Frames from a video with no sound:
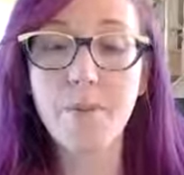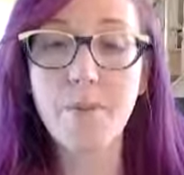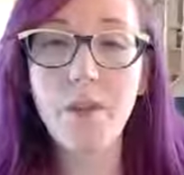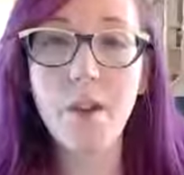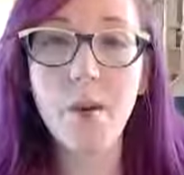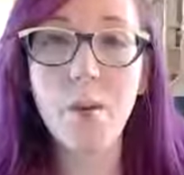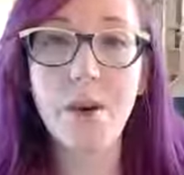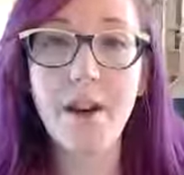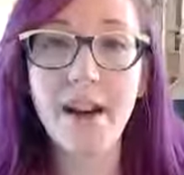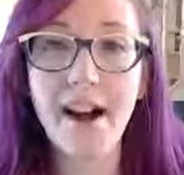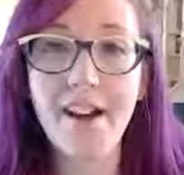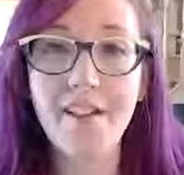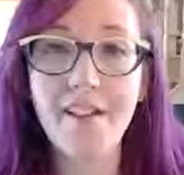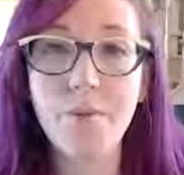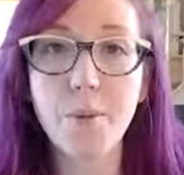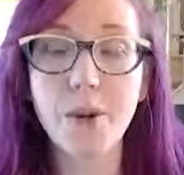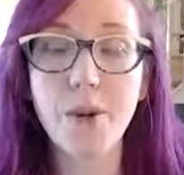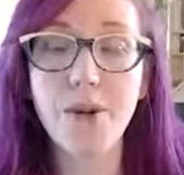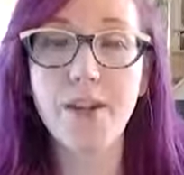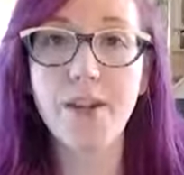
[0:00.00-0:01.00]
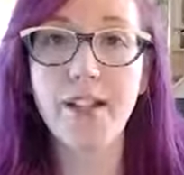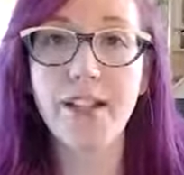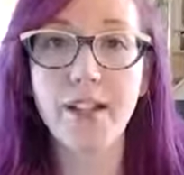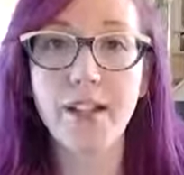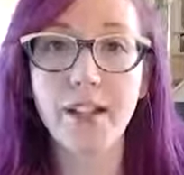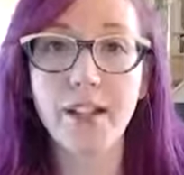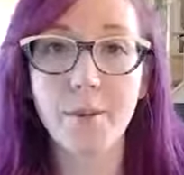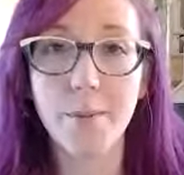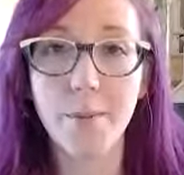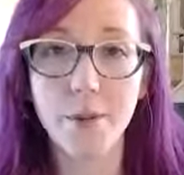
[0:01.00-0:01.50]
what I've
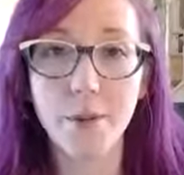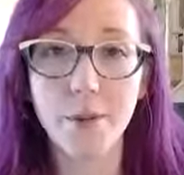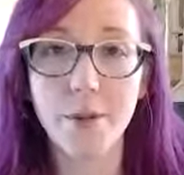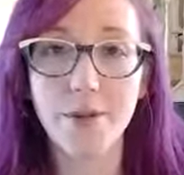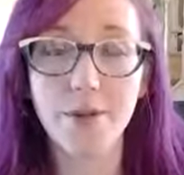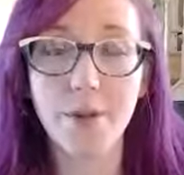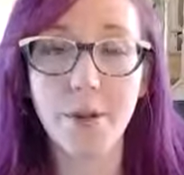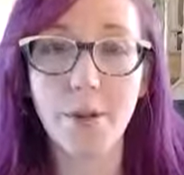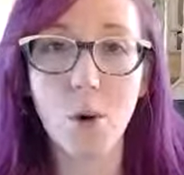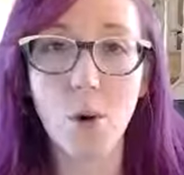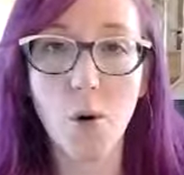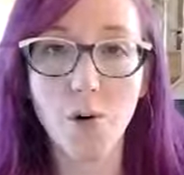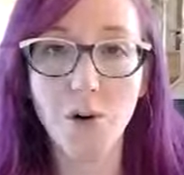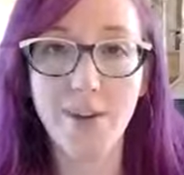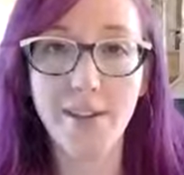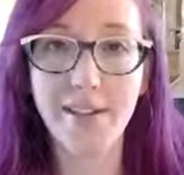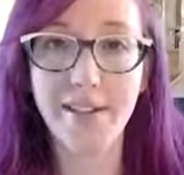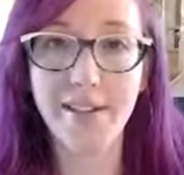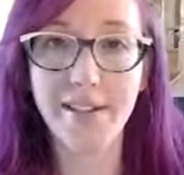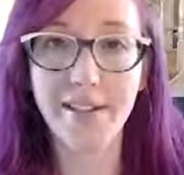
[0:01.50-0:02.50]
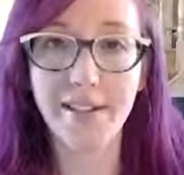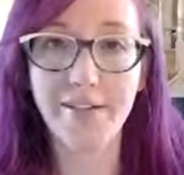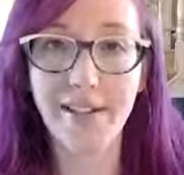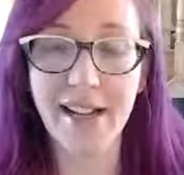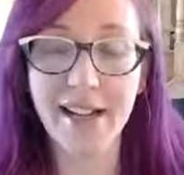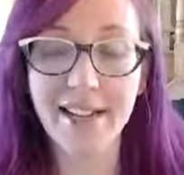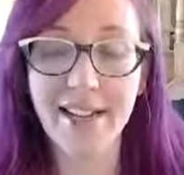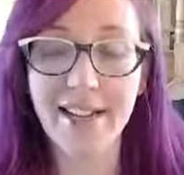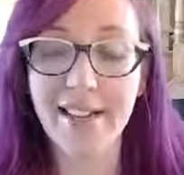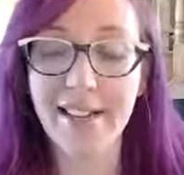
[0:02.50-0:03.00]
personally observed from hosting these
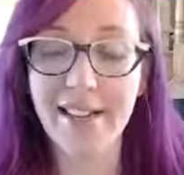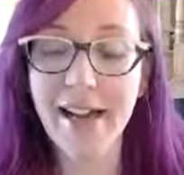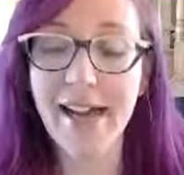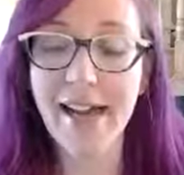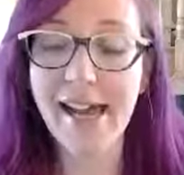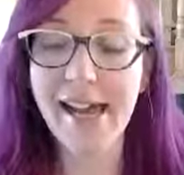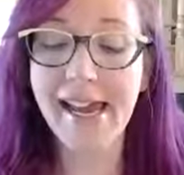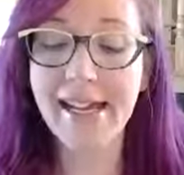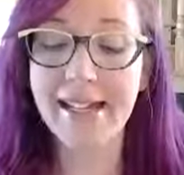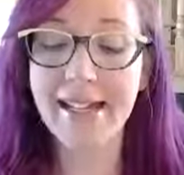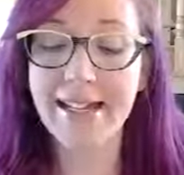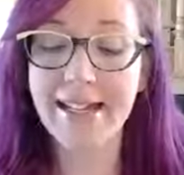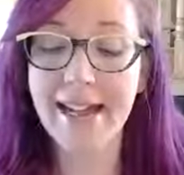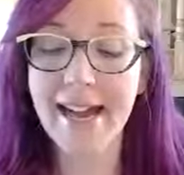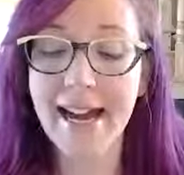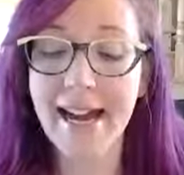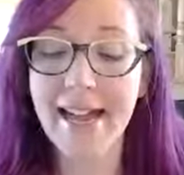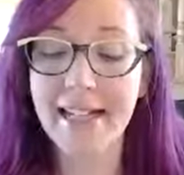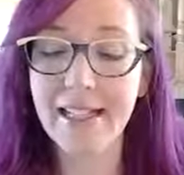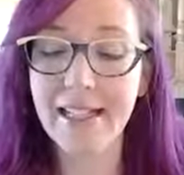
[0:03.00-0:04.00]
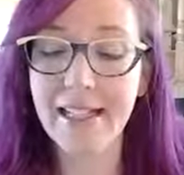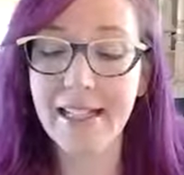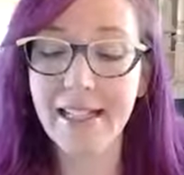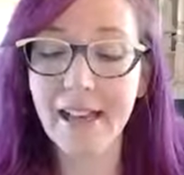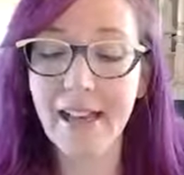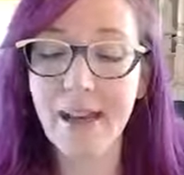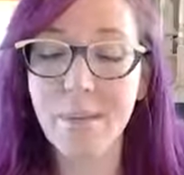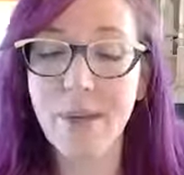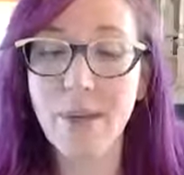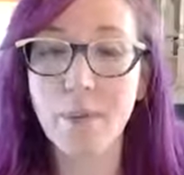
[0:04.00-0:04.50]
events is that
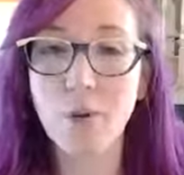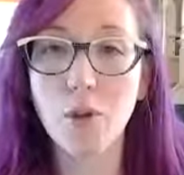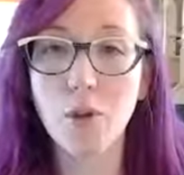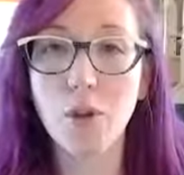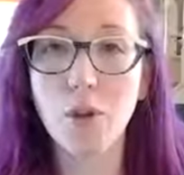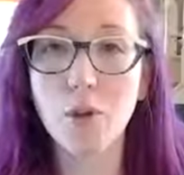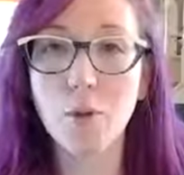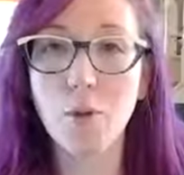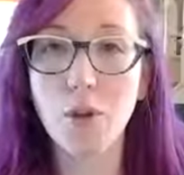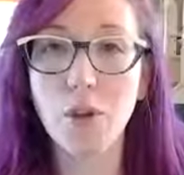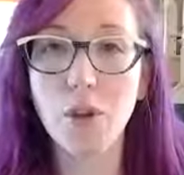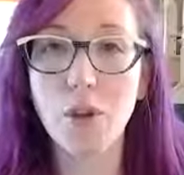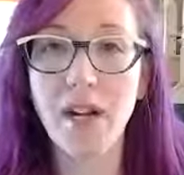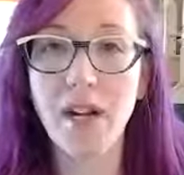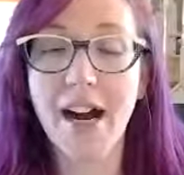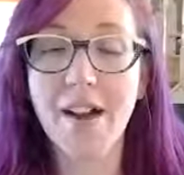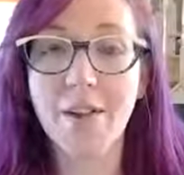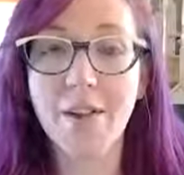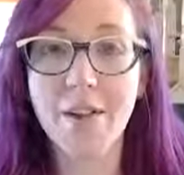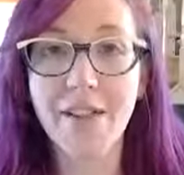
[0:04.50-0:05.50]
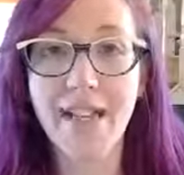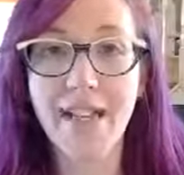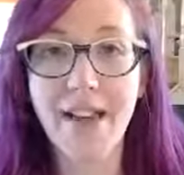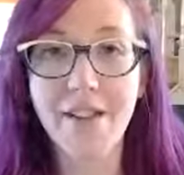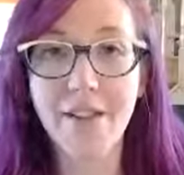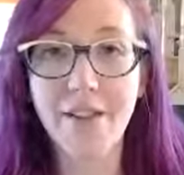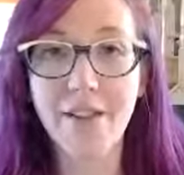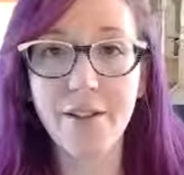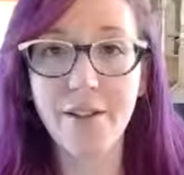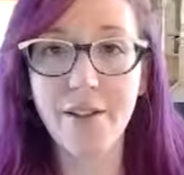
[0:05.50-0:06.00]
people will either stay
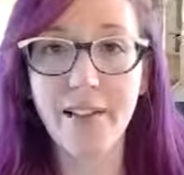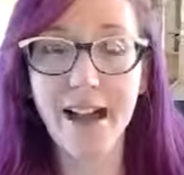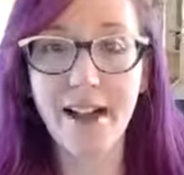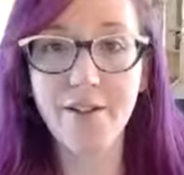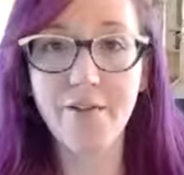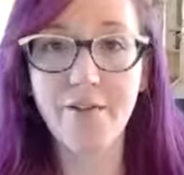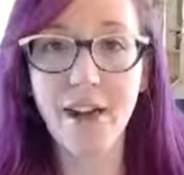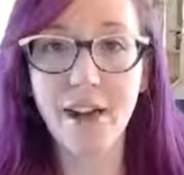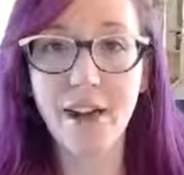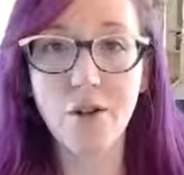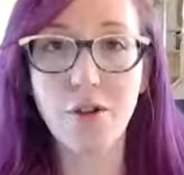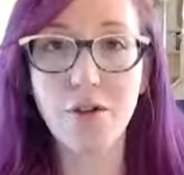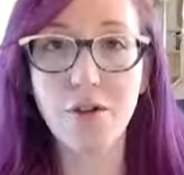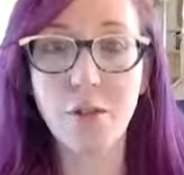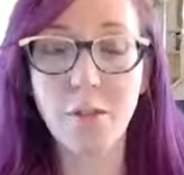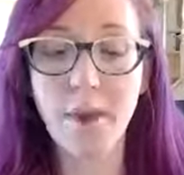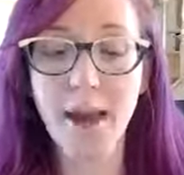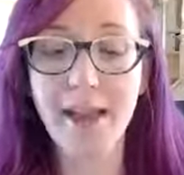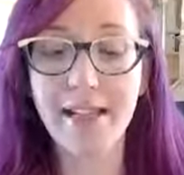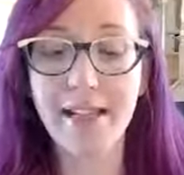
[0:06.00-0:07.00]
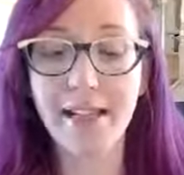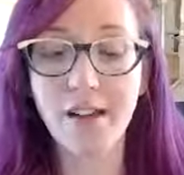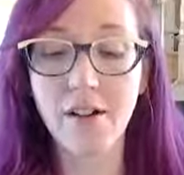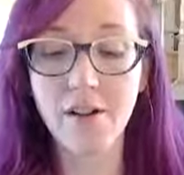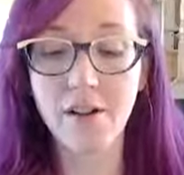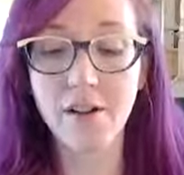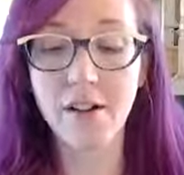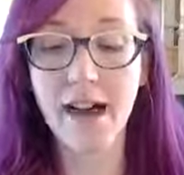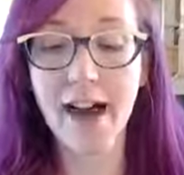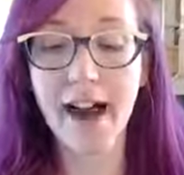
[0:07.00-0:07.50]
at that venue depending
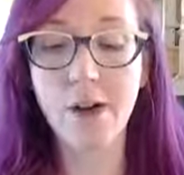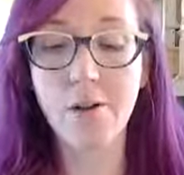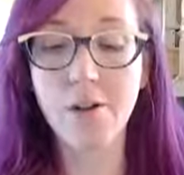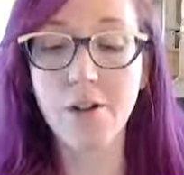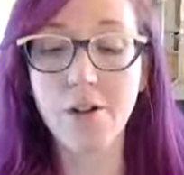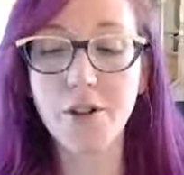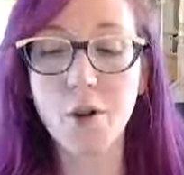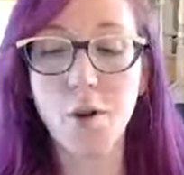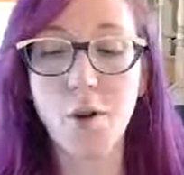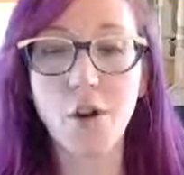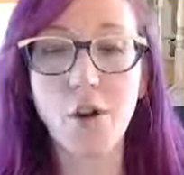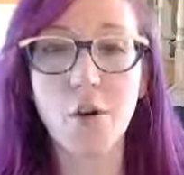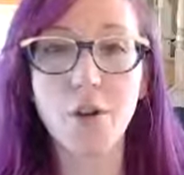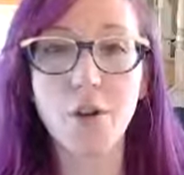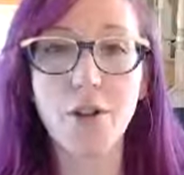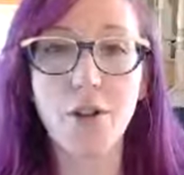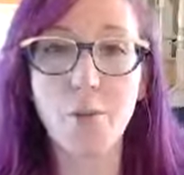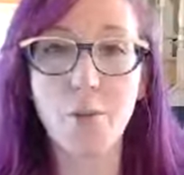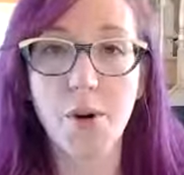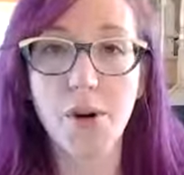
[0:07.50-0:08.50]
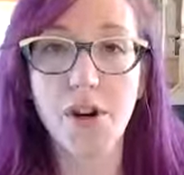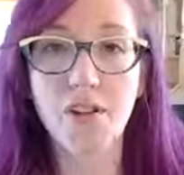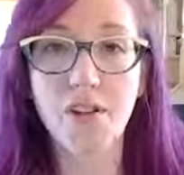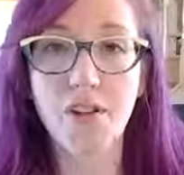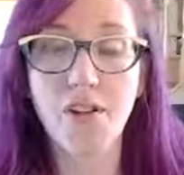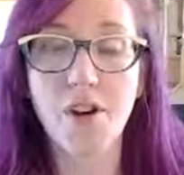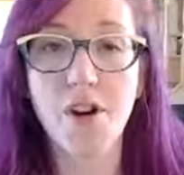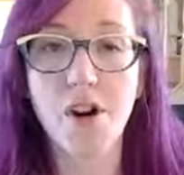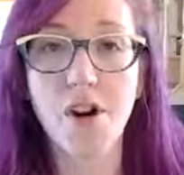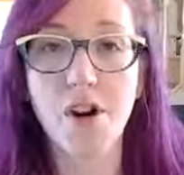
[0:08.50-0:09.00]
on the hours or go somewhere
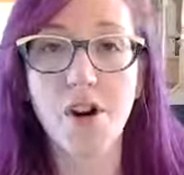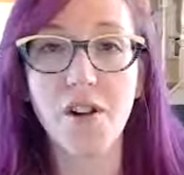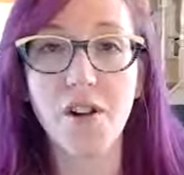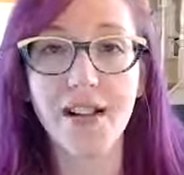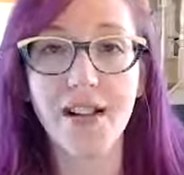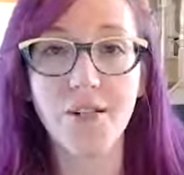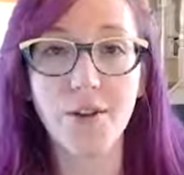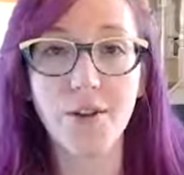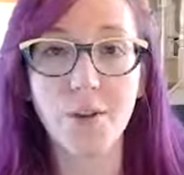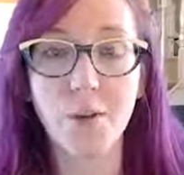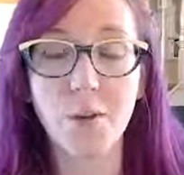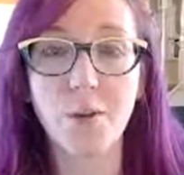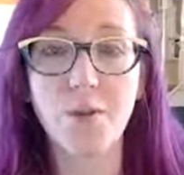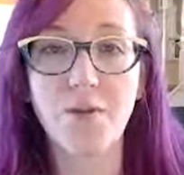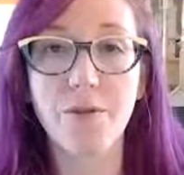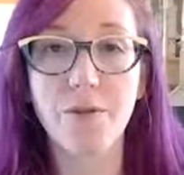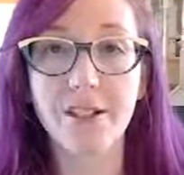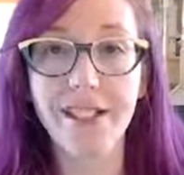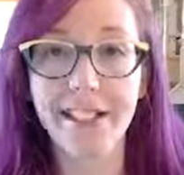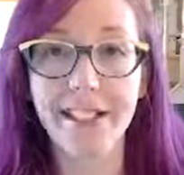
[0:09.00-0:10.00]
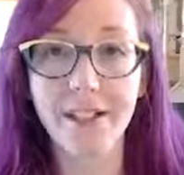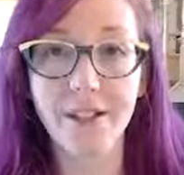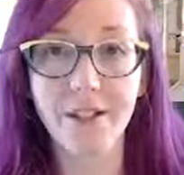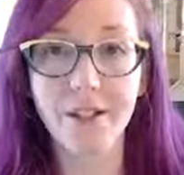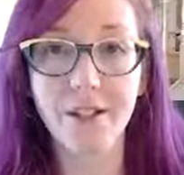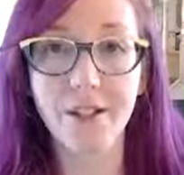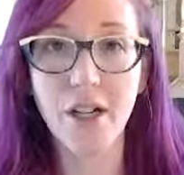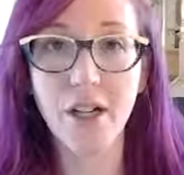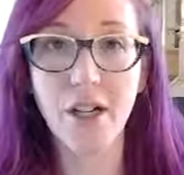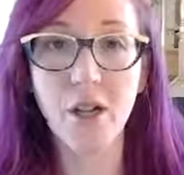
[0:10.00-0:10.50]
else all as a group for
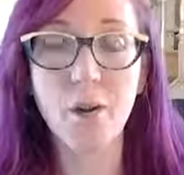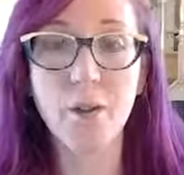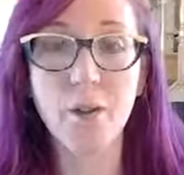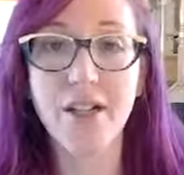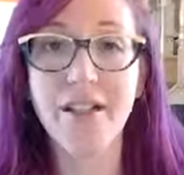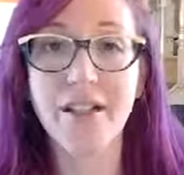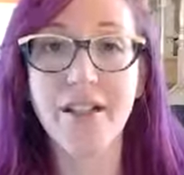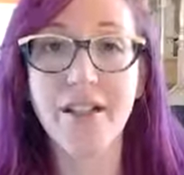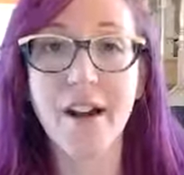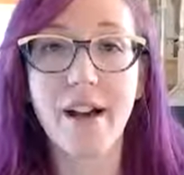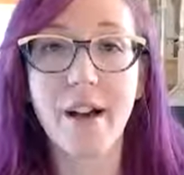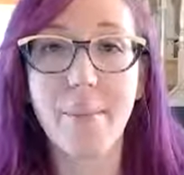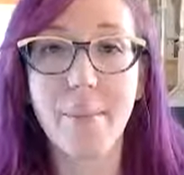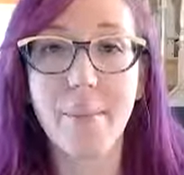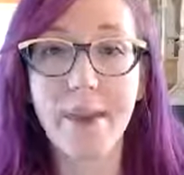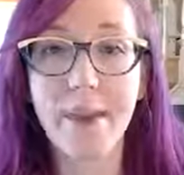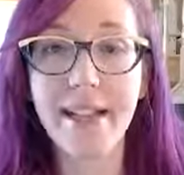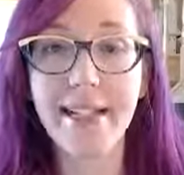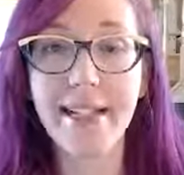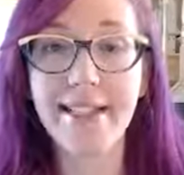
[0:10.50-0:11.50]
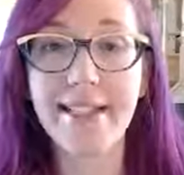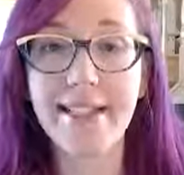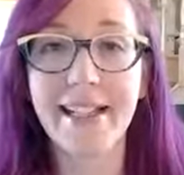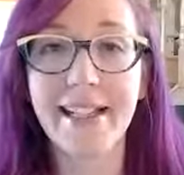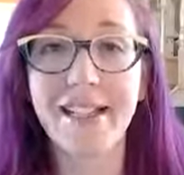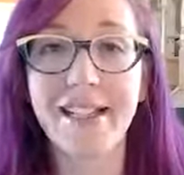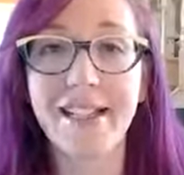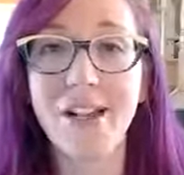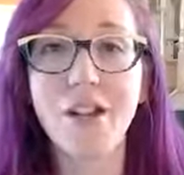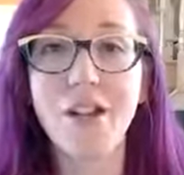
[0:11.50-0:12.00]
dinner, which is amazing.